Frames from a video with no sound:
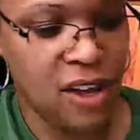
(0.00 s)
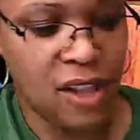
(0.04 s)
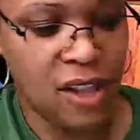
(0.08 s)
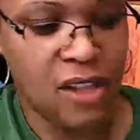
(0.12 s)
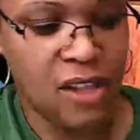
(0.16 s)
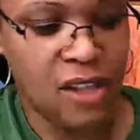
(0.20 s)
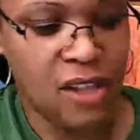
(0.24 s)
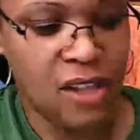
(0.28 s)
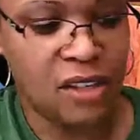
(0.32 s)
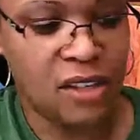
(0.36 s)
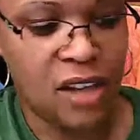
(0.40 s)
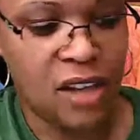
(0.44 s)

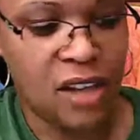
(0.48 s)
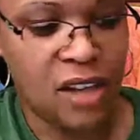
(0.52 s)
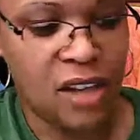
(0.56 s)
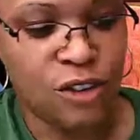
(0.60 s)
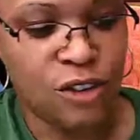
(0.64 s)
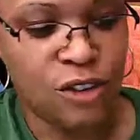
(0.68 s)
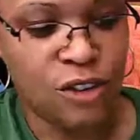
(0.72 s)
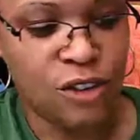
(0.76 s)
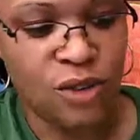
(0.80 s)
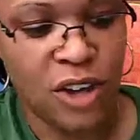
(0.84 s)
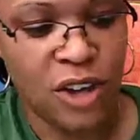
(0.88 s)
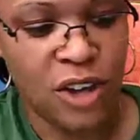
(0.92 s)
This
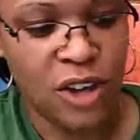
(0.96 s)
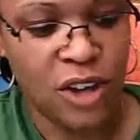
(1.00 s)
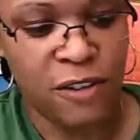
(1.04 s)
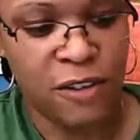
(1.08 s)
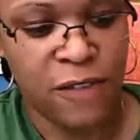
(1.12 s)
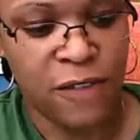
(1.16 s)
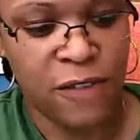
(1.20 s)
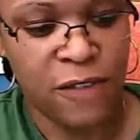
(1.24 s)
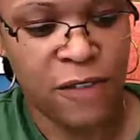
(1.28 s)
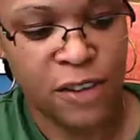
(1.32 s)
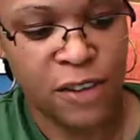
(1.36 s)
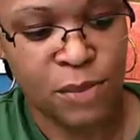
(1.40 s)
tells you
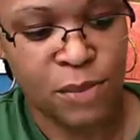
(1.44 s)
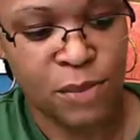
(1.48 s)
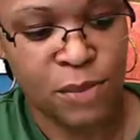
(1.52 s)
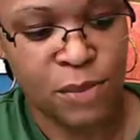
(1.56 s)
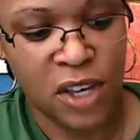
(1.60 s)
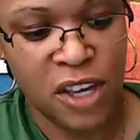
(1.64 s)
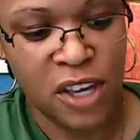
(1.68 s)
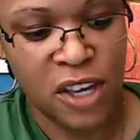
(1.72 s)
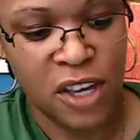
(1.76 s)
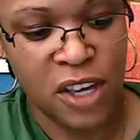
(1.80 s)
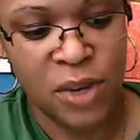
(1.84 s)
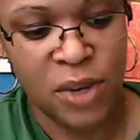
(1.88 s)
Facebook,
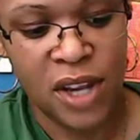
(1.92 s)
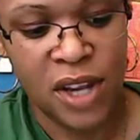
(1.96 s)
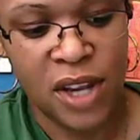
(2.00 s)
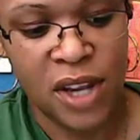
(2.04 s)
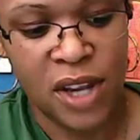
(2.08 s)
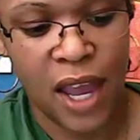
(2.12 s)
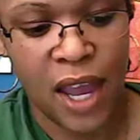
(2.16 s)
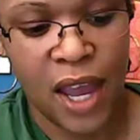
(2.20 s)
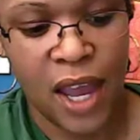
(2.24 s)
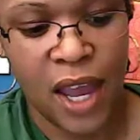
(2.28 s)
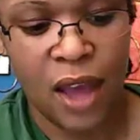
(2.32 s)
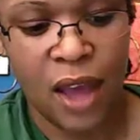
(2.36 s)

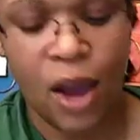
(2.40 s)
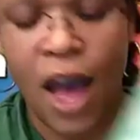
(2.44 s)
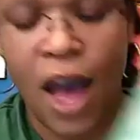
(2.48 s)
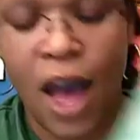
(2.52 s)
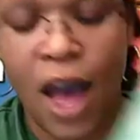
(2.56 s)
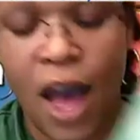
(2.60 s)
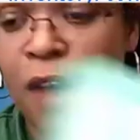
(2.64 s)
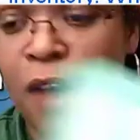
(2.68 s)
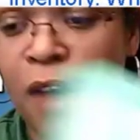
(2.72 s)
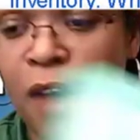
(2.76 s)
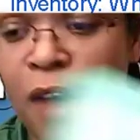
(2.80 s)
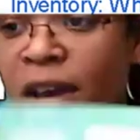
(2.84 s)

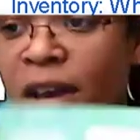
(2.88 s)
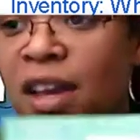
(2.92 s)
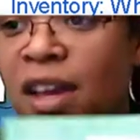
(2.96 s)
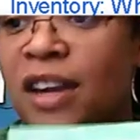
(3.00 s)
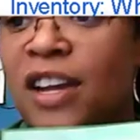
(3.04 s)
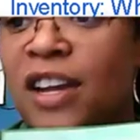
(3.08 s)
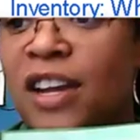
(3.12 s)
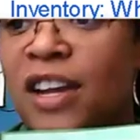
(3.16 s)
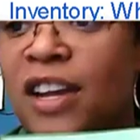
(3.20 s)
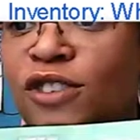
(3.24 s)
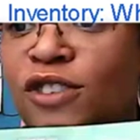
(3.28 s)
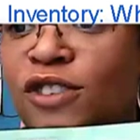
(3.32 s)
kiwi.com, and
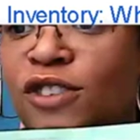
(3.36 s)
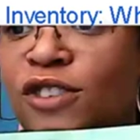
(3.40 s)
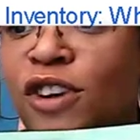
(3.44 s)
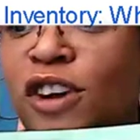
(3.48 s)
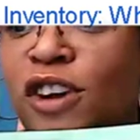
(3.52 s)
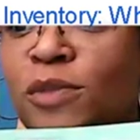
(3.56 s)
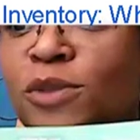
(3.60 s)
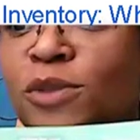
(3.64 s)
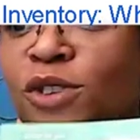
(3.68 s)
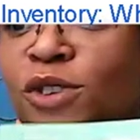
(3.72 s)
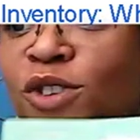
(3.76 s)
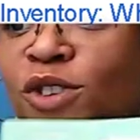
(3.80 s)

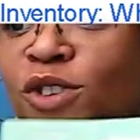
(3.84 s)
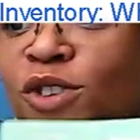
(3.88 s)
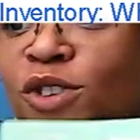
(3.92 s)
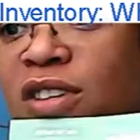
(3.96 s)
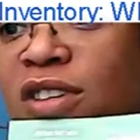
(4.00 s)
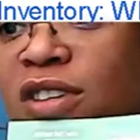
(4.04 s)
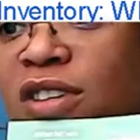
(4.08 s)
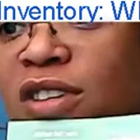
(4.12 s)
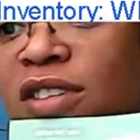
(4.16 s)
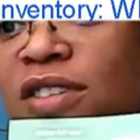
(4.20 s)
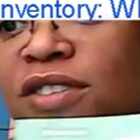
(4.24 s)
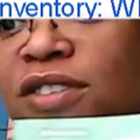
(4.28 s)
Instagram, so you
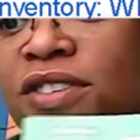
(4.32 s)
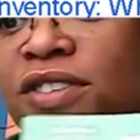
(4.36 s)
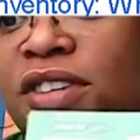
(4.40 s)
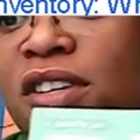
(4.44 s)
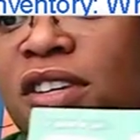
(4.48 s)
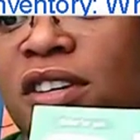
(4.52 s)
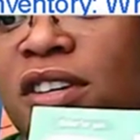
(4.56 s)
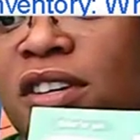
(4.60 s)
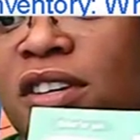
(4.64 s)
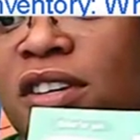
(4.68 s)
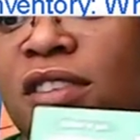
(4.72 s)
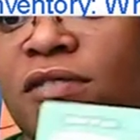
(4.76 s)
can
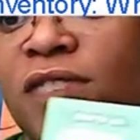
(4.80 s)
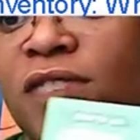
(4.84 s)
see the